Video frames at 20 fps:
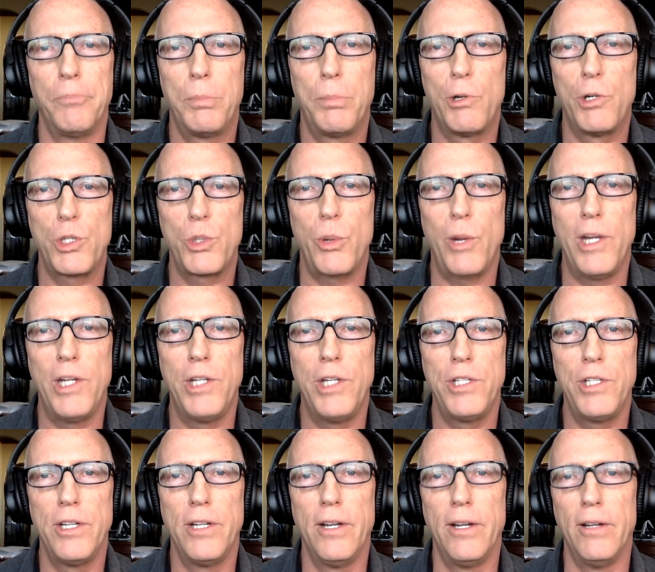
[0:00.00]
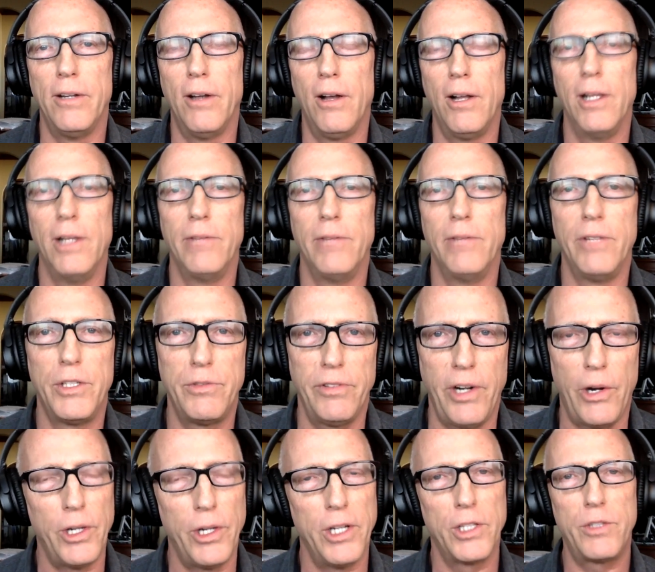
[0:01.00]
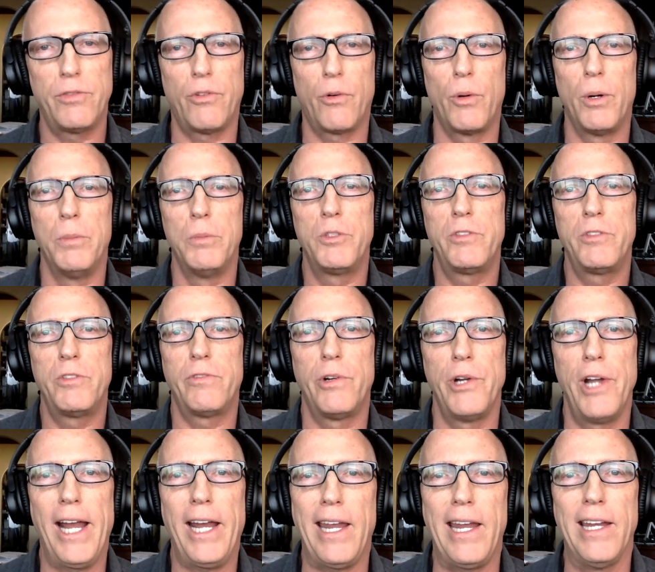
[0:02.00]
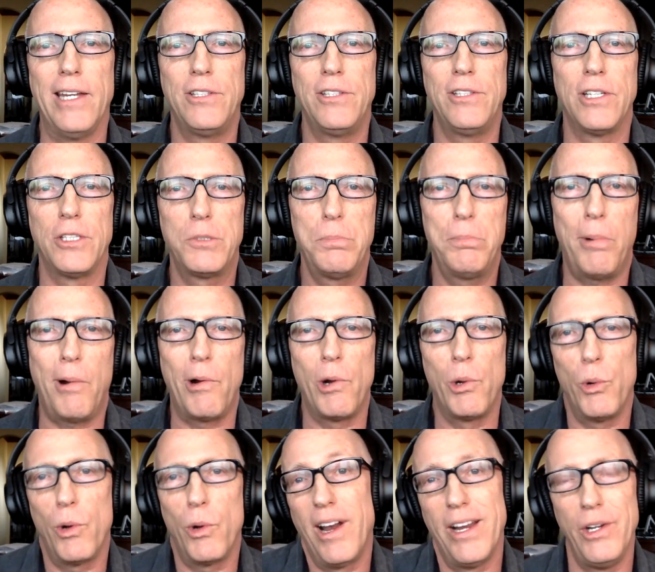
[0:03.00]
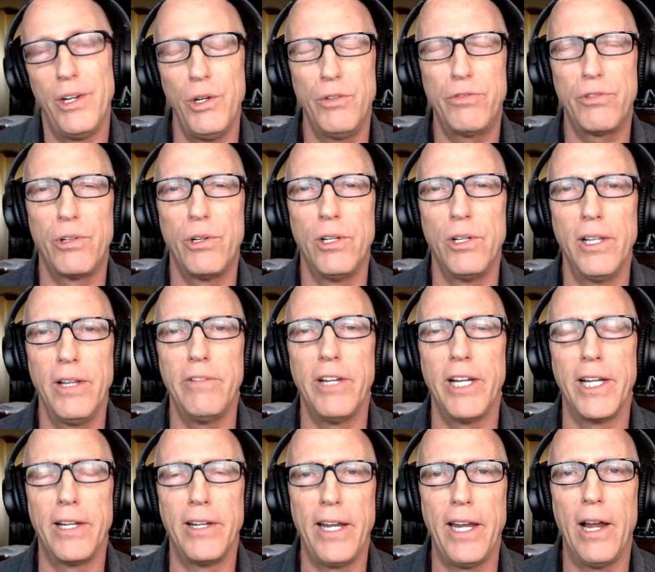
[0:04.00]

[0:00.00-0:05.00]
persuasion in all of its various forms for decades as part of what I do for a living.